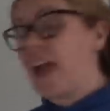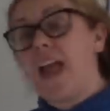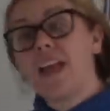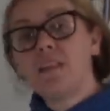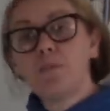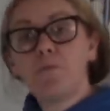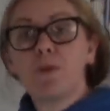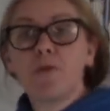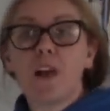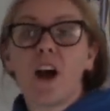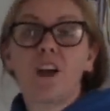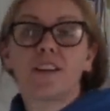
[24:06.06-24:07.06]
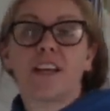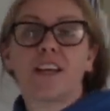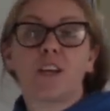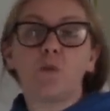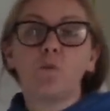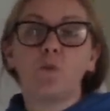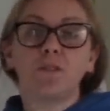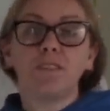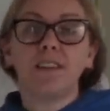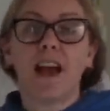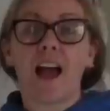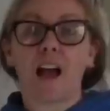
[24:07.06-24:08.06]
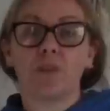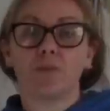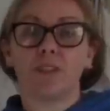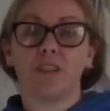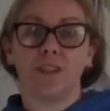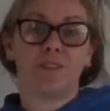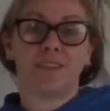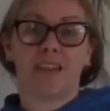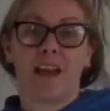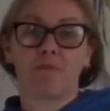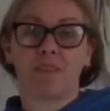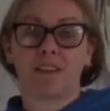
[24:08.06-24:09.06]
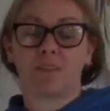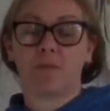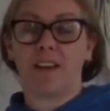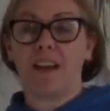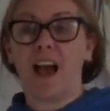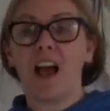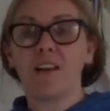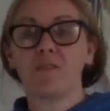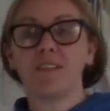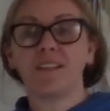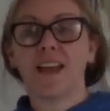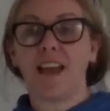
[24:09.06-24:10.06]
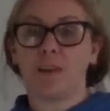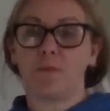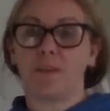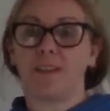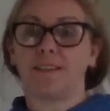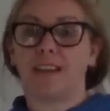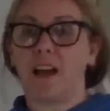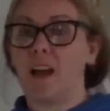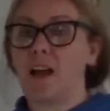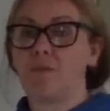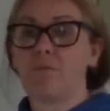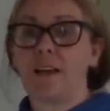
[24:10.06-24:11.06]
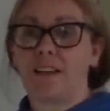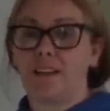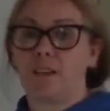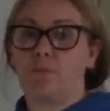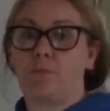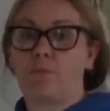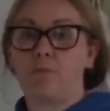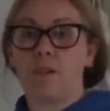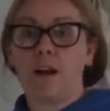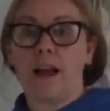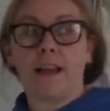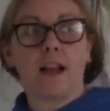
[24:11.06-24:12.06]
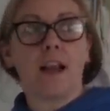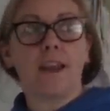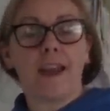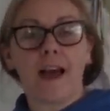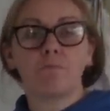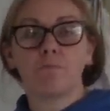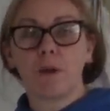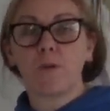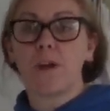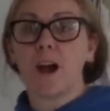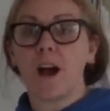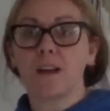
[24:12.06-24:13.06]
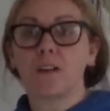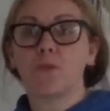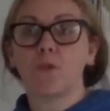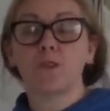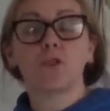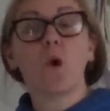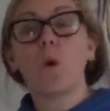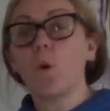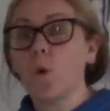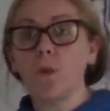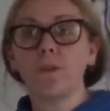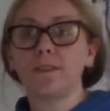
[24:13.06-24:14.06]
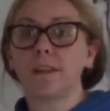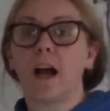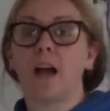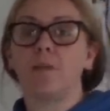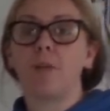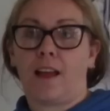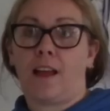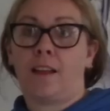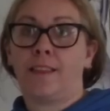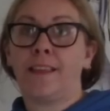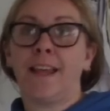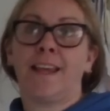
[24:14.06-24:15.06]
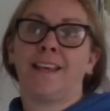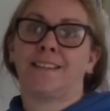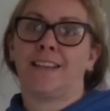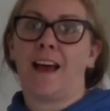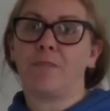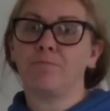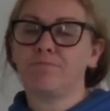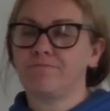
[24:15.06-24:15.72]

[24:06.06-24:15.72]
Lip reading: in the biryani, you wouldn't have to use that much meat. Our neighbours make like a lamb biryani for us all the time. I think it's lamb.